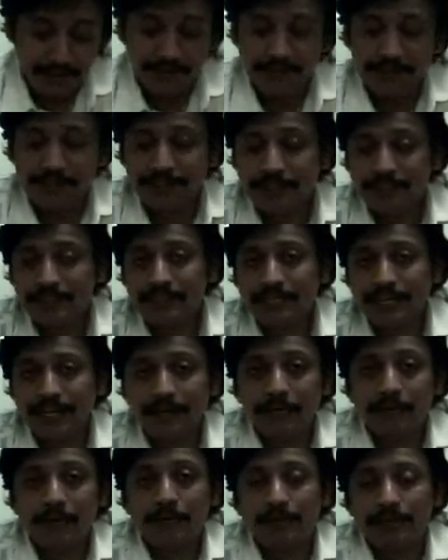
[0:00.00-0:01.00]
she just
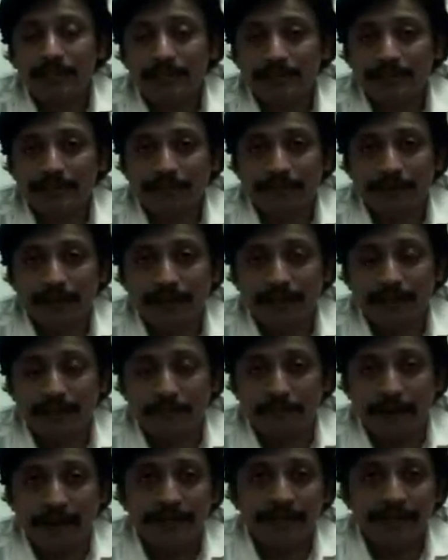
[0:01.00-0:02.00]
came out and filed a
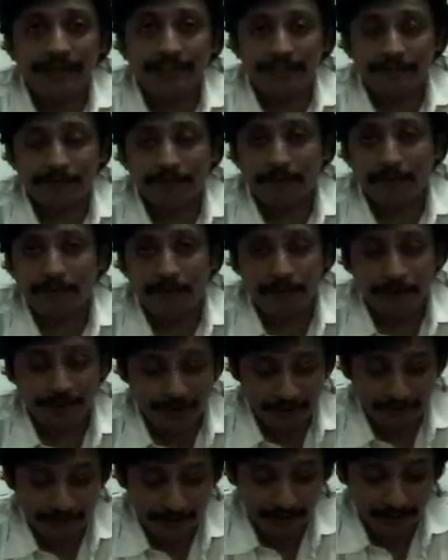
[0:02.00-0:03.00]
maintenance. Even before
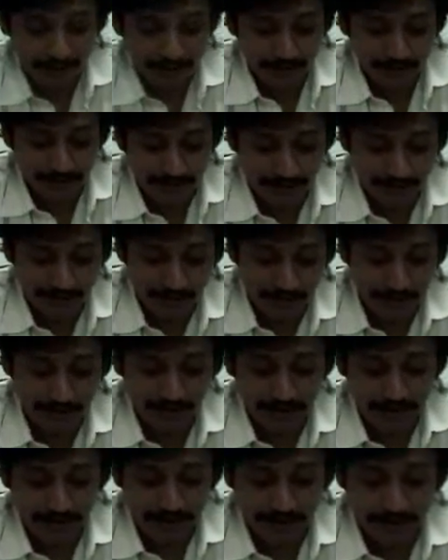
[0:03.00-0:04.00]
she filed
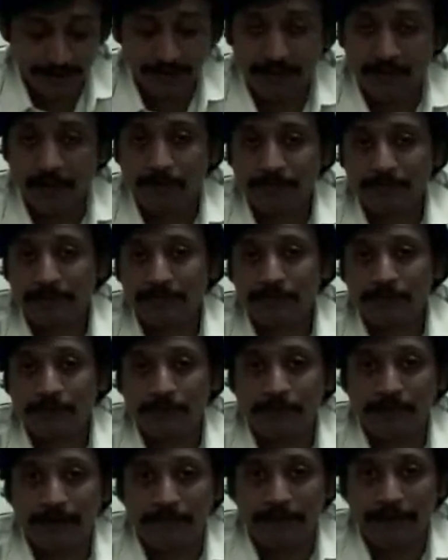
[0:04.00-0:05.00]
her counter for
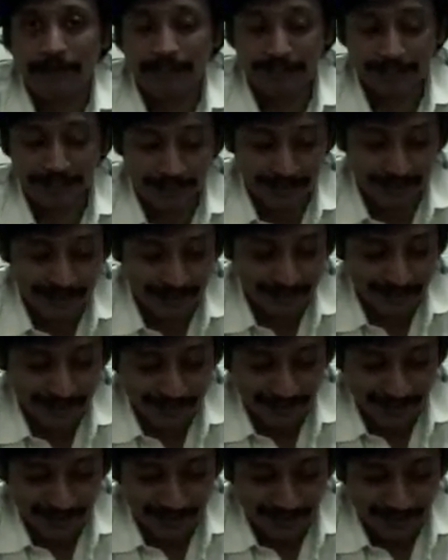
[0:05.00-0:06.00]
my petition,
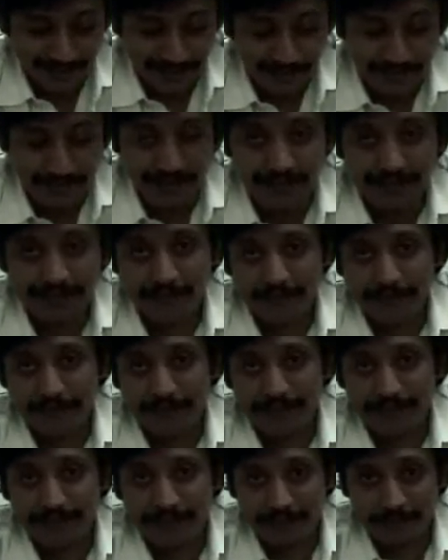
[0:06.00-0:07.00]
she files a
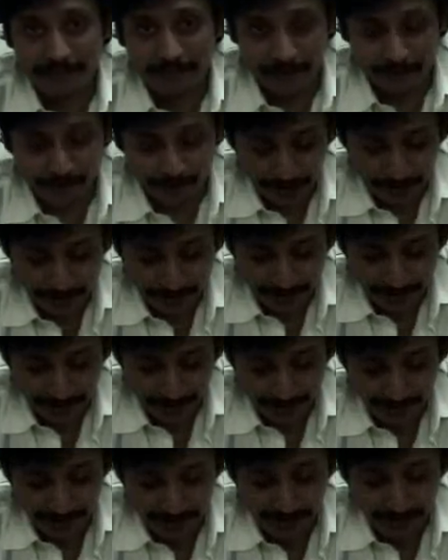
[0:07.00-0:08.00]
maintenance because
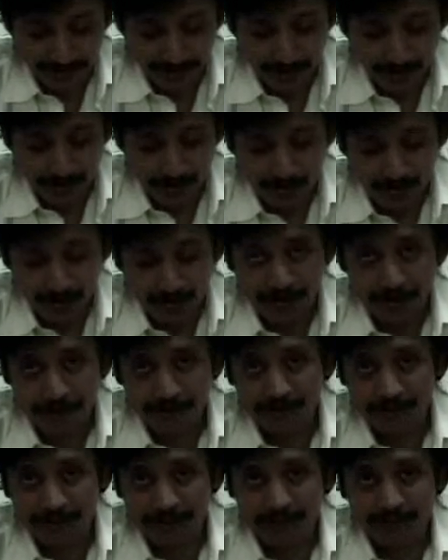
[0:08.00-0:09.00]
according
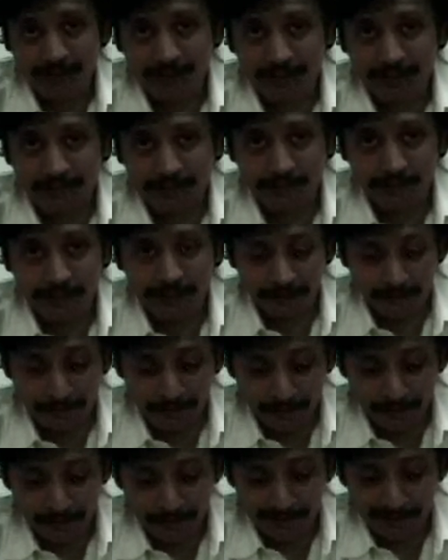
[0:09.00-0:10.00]
to the Indian Penal
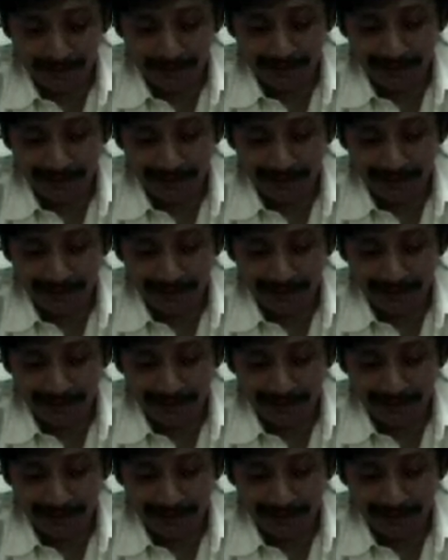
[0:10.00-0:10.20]
Code,